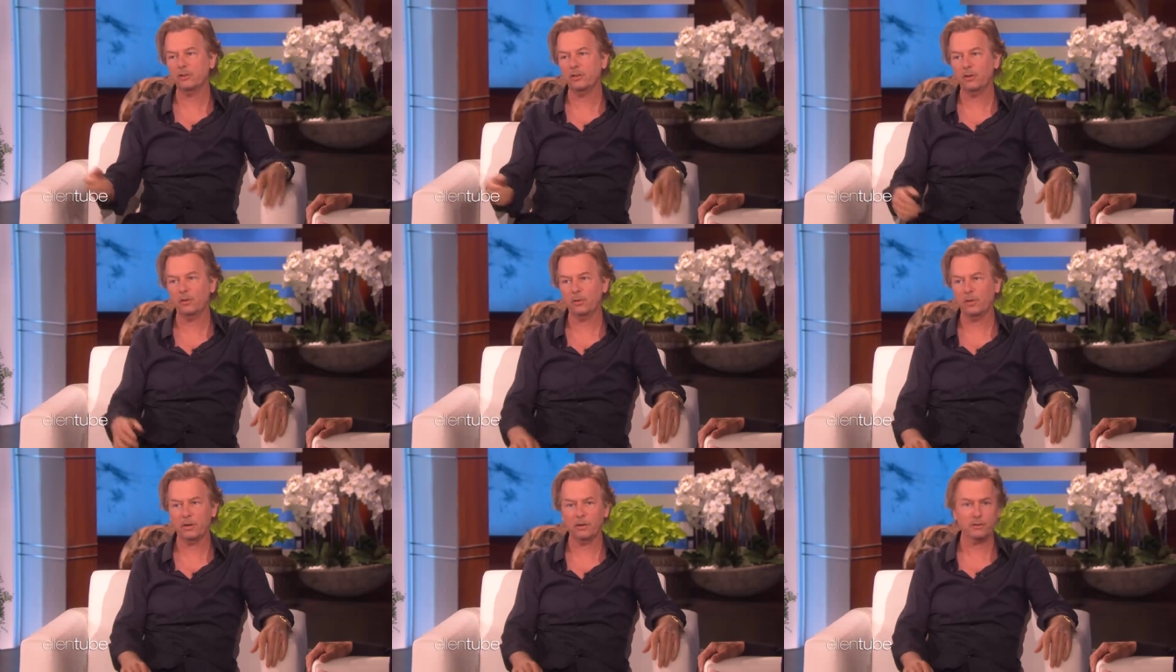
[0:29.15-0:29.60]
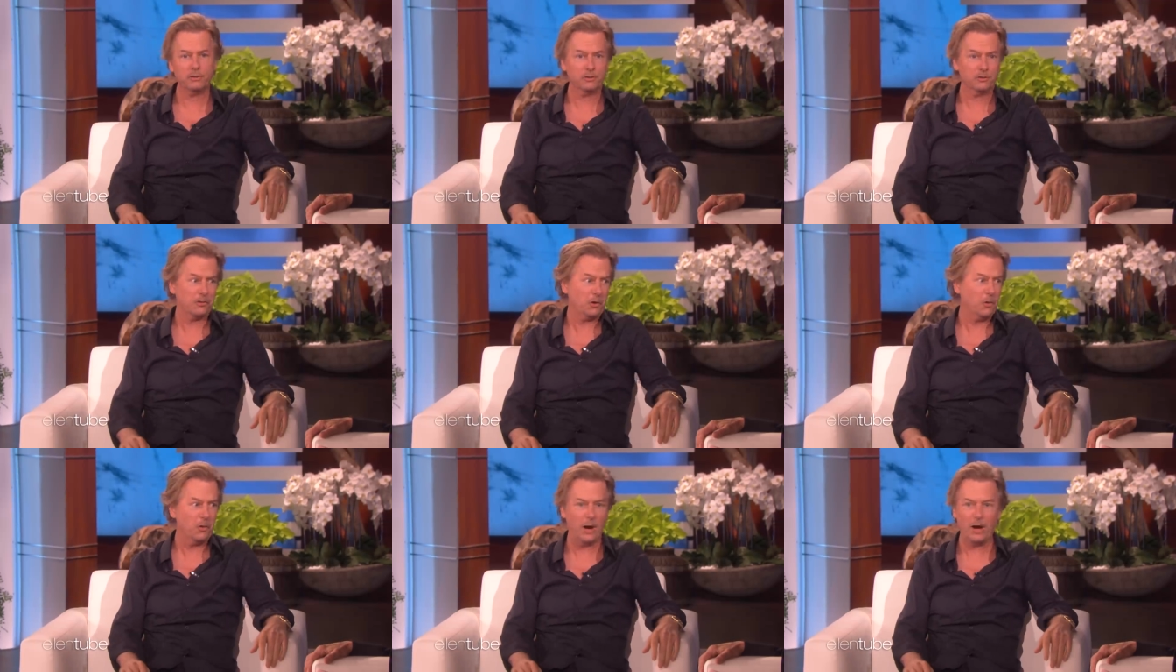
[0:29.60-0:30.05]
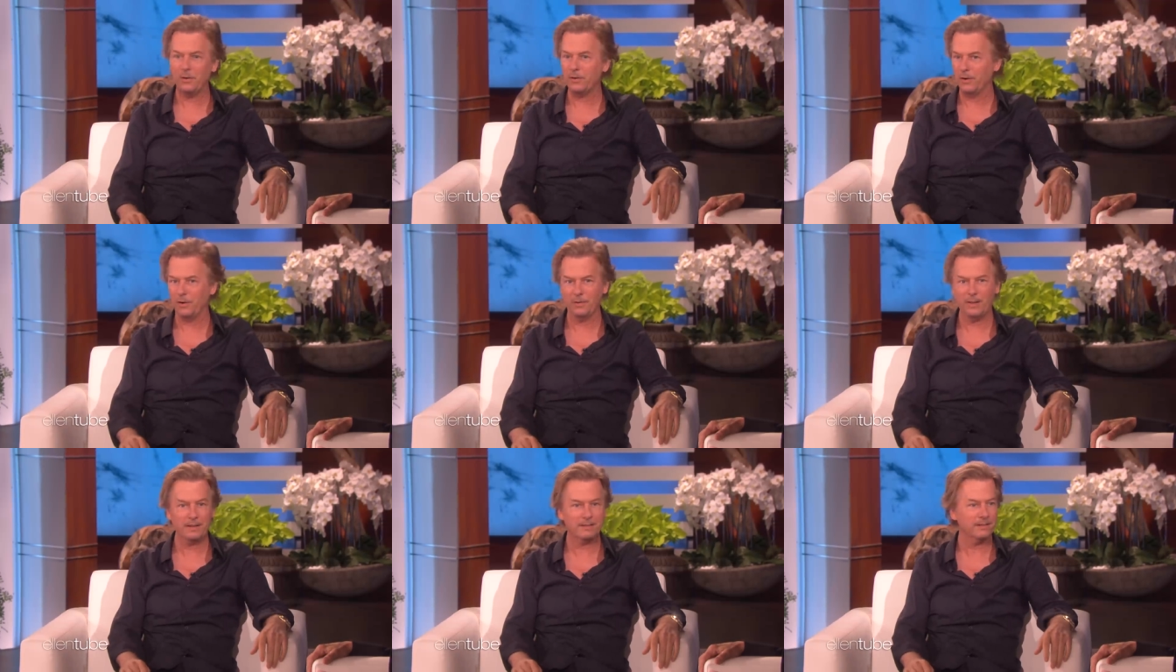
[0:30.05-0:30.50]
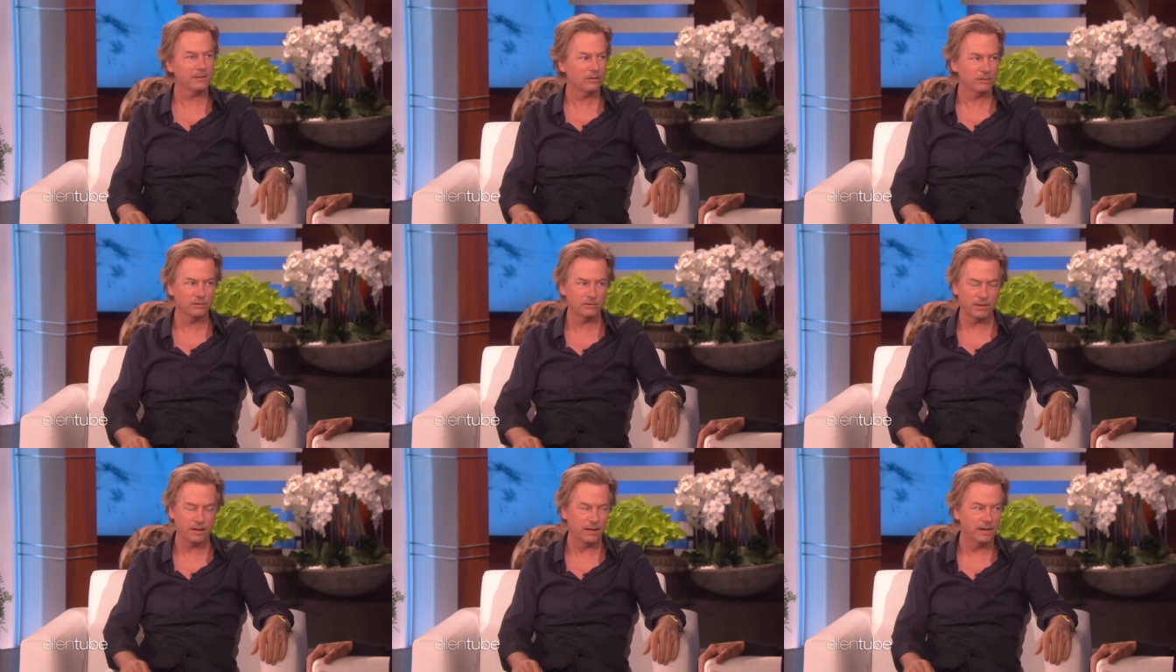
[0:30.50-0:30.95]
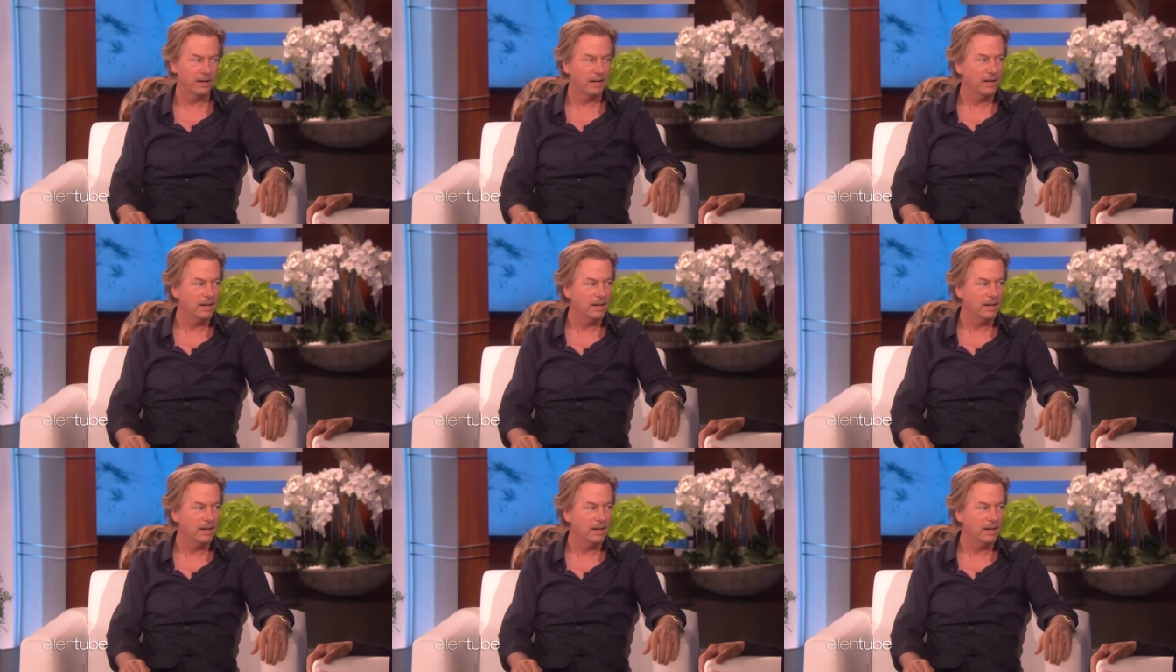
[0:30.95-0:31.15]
You don't want to go. She goes, oh, I'll go. That sounds fun.